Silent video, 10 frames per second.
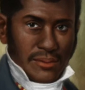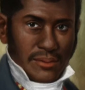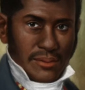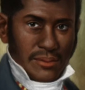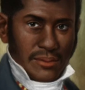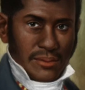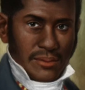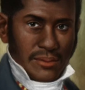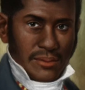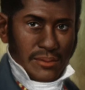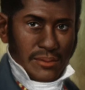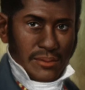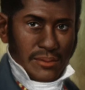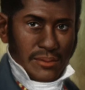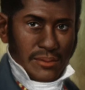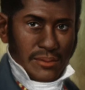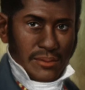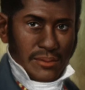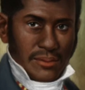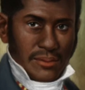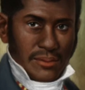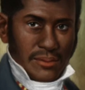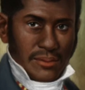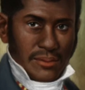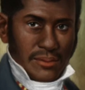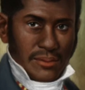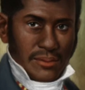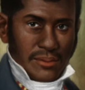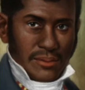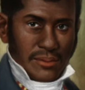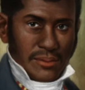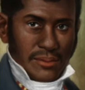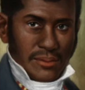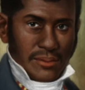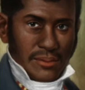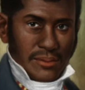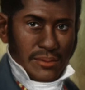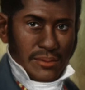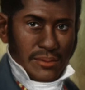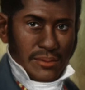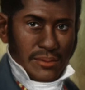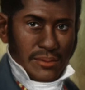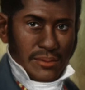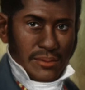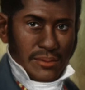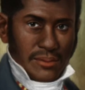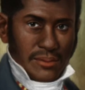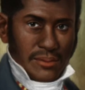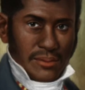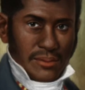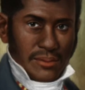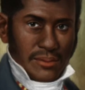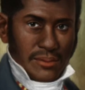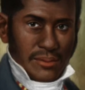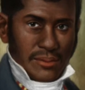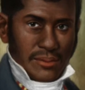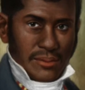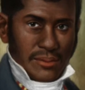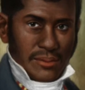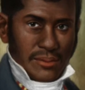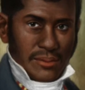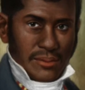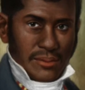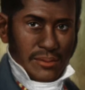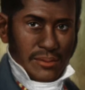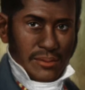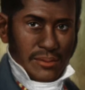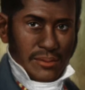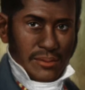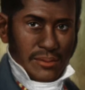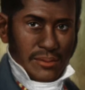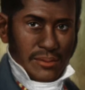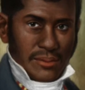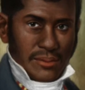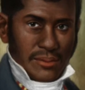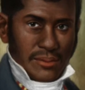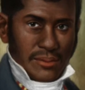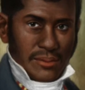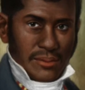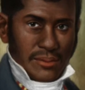This is a still picture; no speech is visible.